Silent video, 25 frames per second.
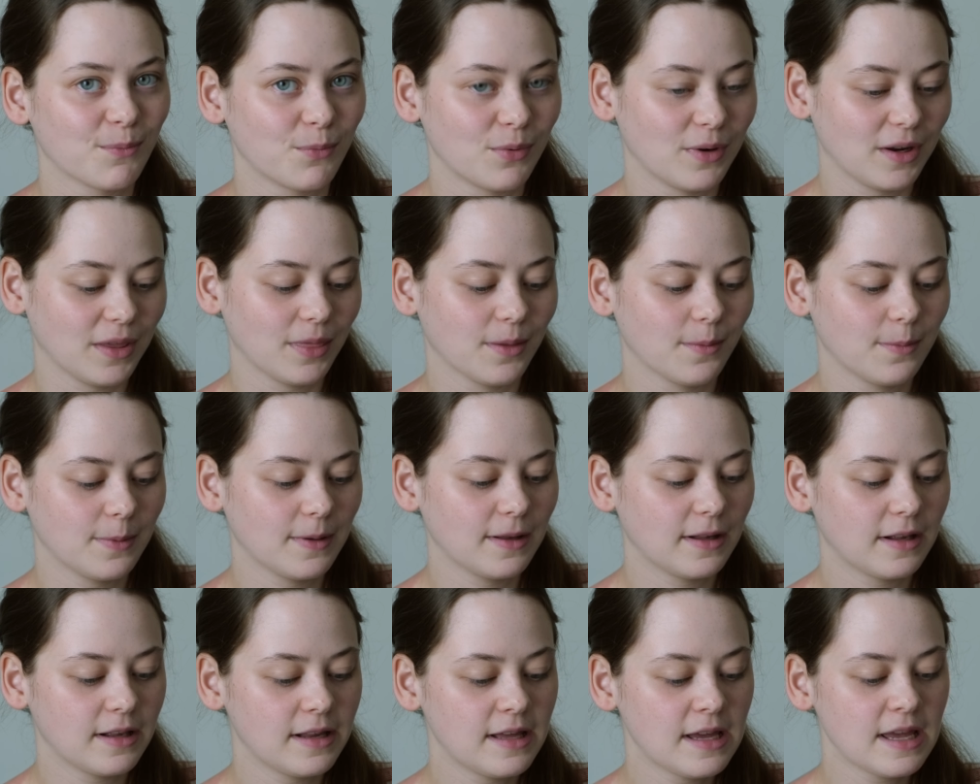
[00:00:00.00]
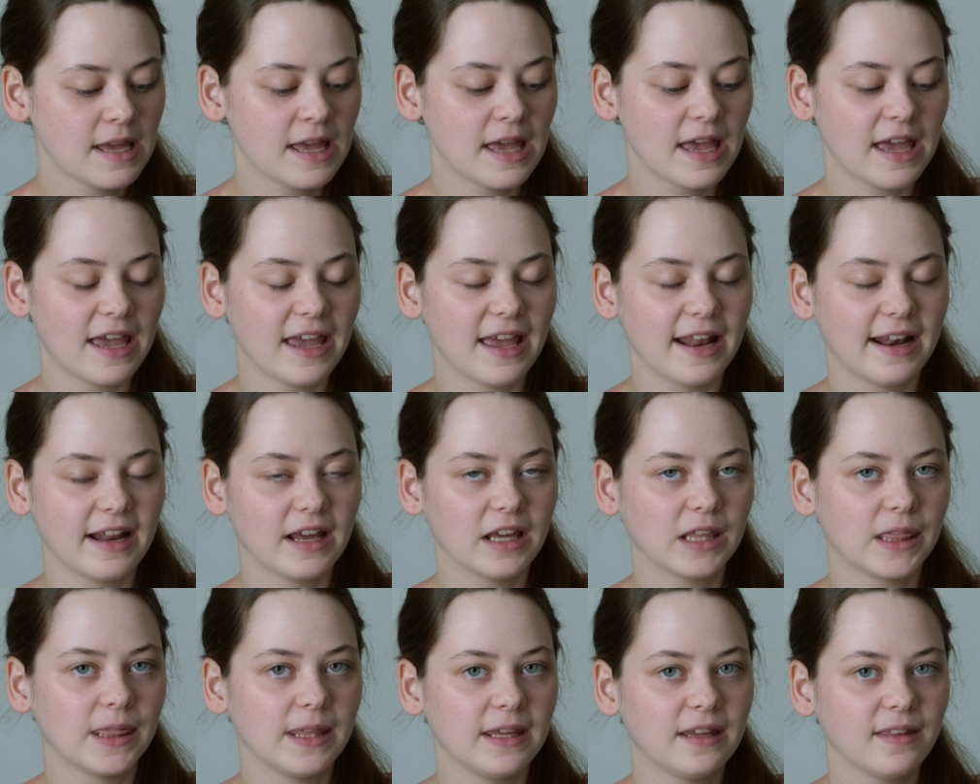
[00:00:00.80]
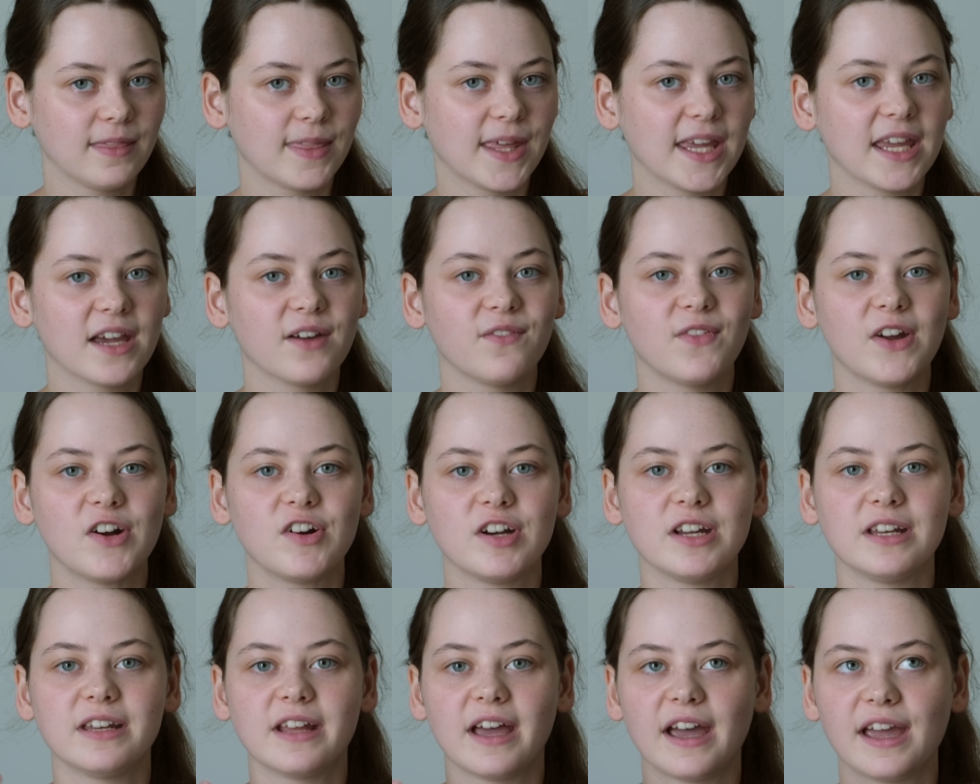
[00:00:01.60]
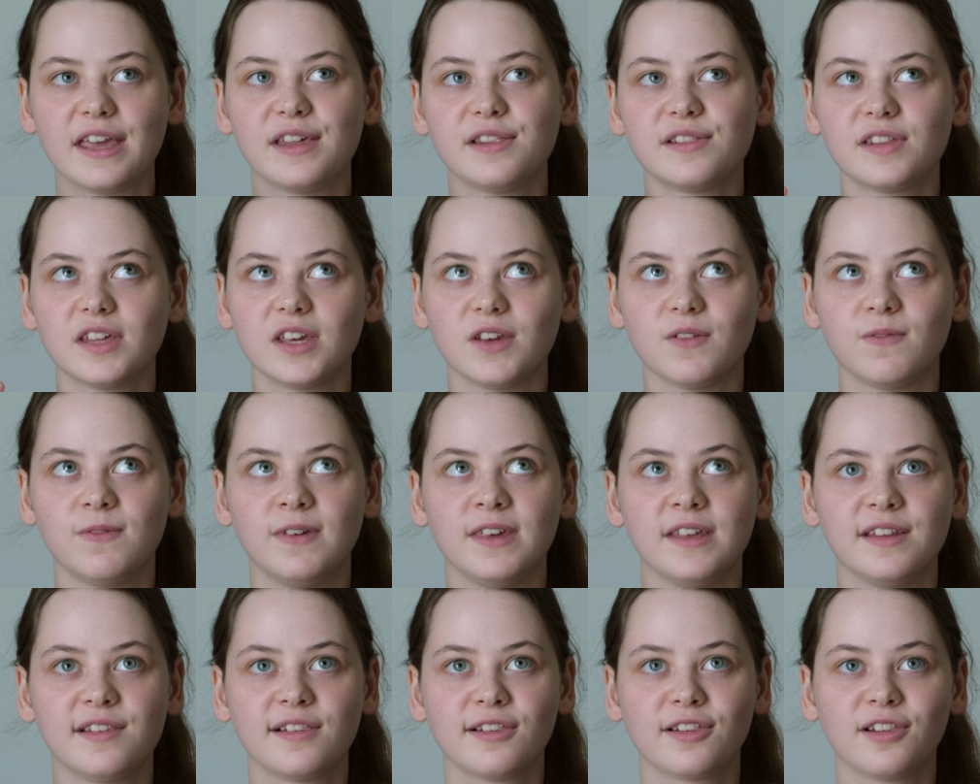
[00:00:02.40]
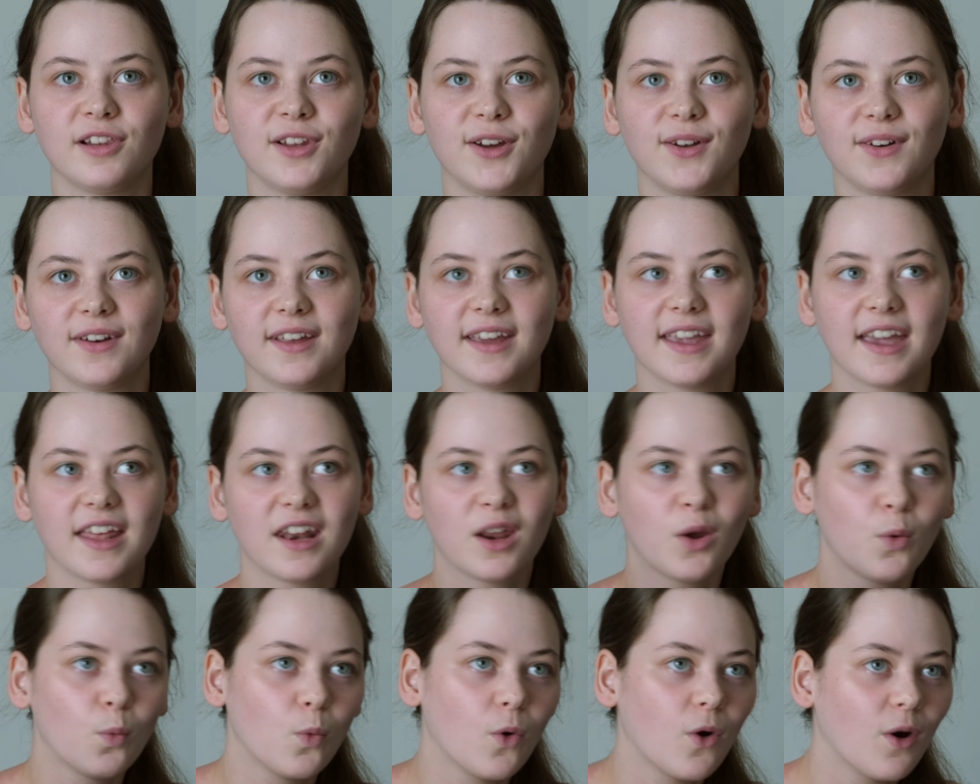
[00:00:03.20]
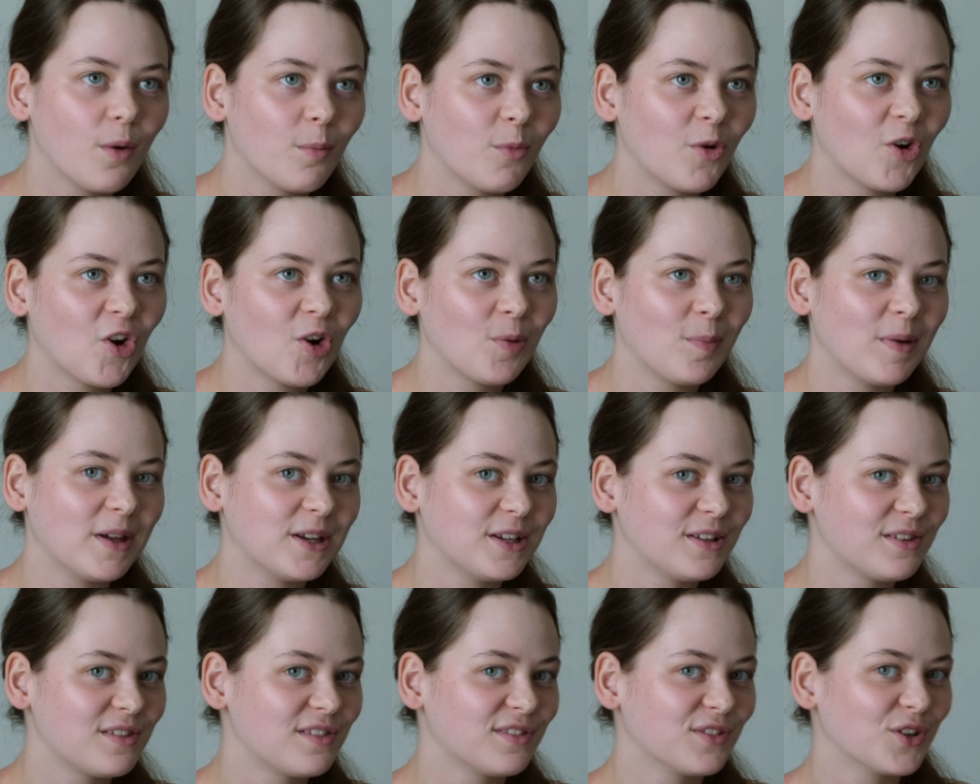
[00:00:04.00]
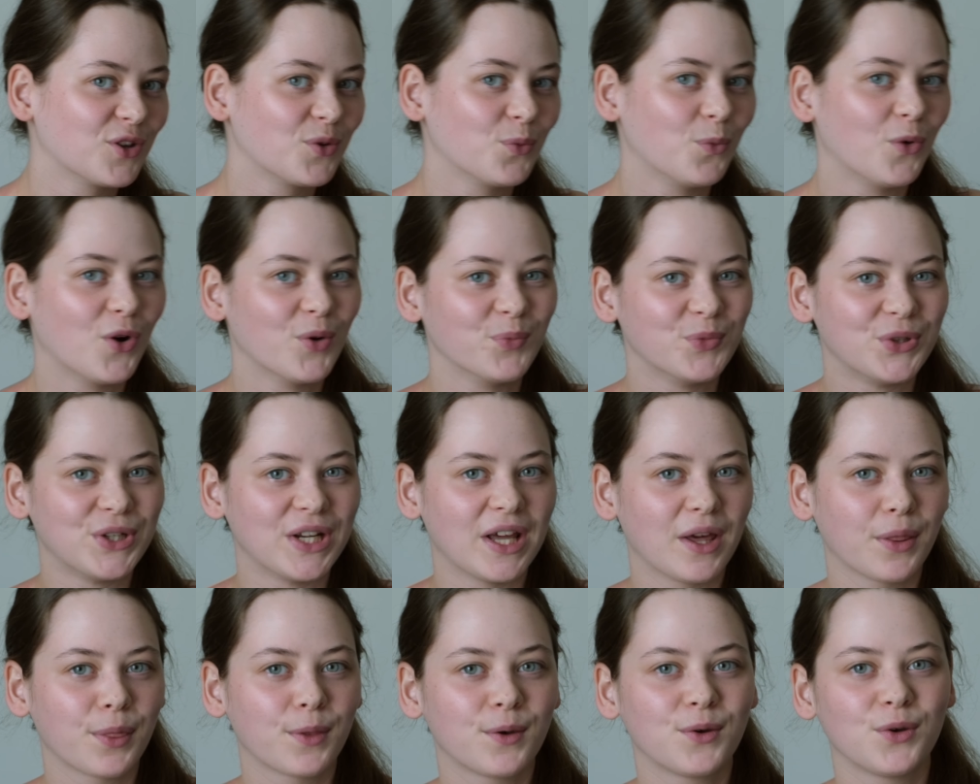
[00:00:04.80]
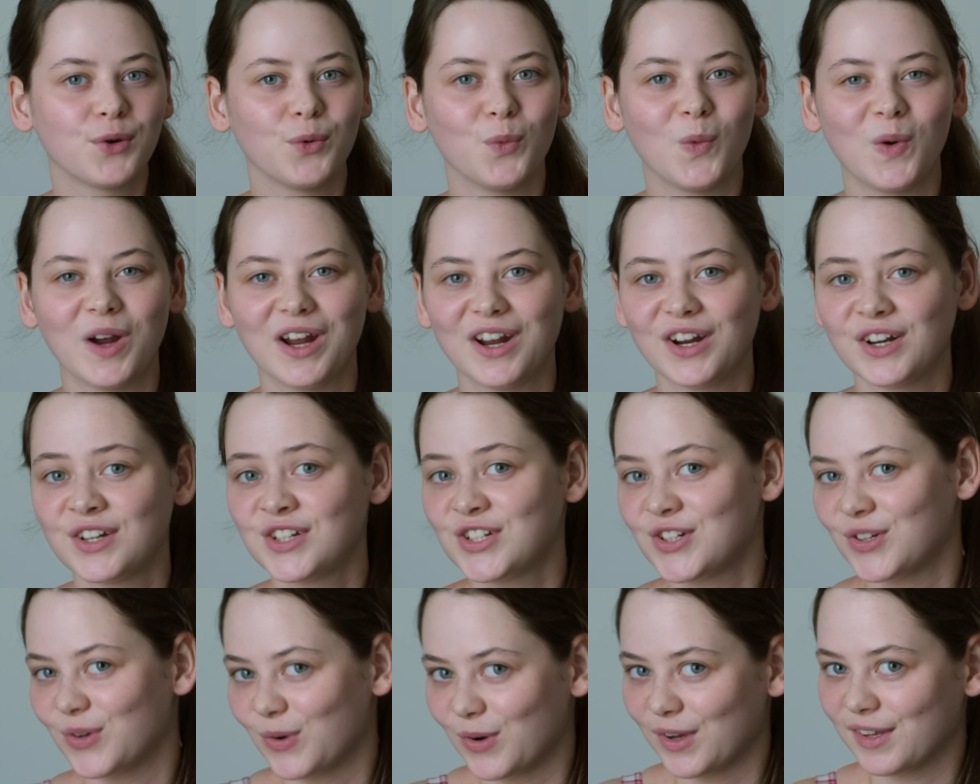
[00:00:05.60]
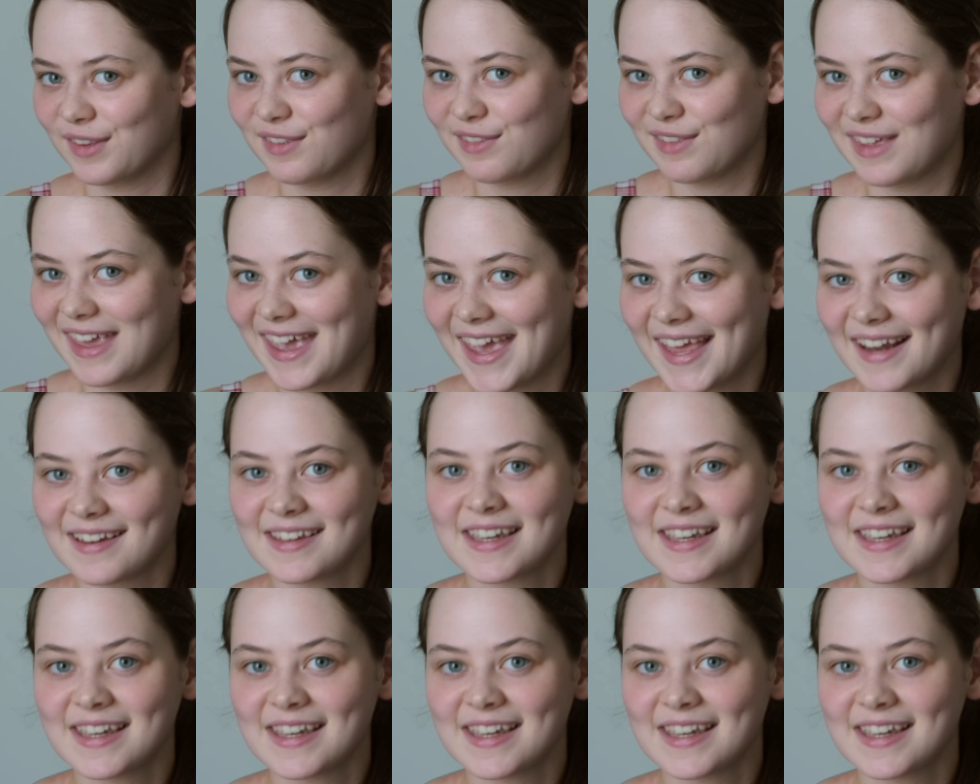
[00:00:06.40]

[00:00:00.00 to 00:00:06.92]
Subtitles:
breathable, and I think they are very nice if it's slowly getting warmer but it's not warm enough to wear shorts yet.